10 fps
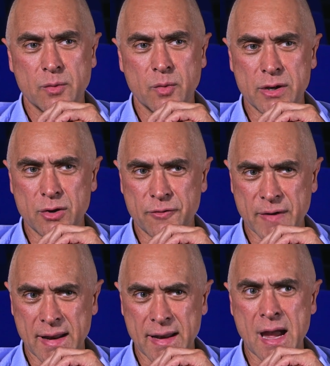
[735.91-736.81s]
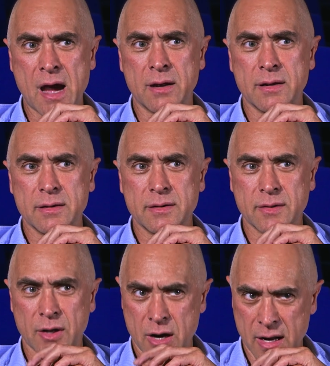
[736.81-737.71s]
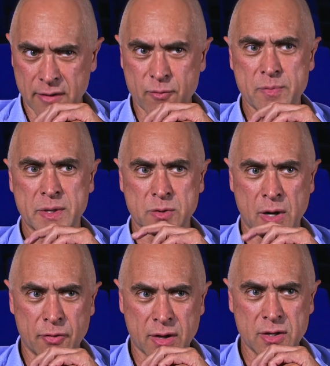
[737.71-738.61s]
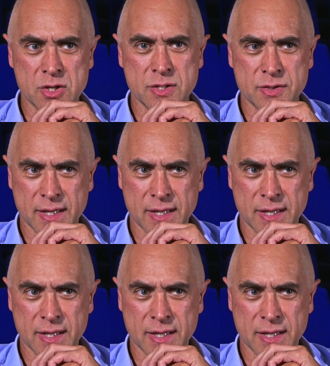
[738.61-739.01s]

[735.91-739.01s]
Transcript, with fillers: when you found out that I live with mental health conditions?